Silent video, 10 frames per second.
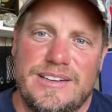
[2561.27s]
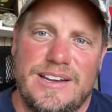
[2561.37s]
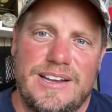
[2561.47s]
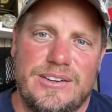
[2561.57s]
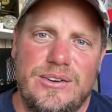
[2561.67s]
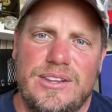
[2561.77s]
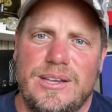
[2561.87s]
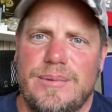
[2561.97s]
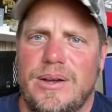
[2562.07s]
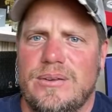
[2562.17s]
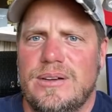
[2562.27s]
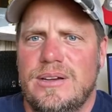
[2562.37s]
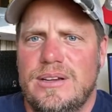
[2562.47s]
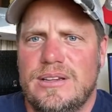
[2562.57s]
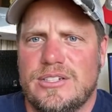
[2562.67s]
Uh, do you know anything about
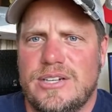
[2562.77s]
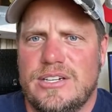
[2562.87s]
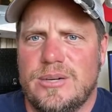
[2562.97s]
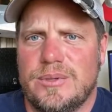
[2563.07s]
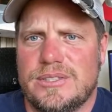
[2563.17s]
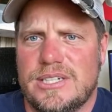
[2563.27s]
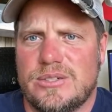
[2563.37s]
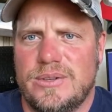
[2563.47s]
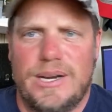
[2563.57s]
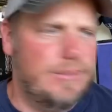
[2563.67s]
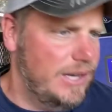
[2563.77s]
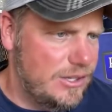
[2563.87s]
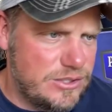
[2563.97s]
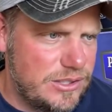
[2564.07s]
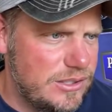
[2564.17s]
the straight turbo six Ram
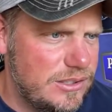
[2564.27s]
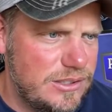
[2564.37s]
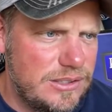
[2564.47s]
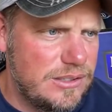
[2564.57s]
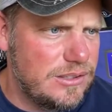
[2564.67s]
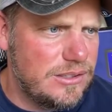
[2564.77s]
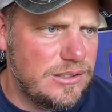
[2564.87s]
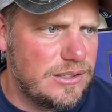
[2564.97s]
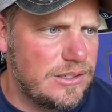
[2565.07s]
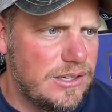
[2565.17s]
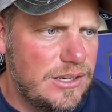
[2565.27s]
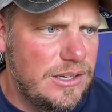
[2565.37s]
engine?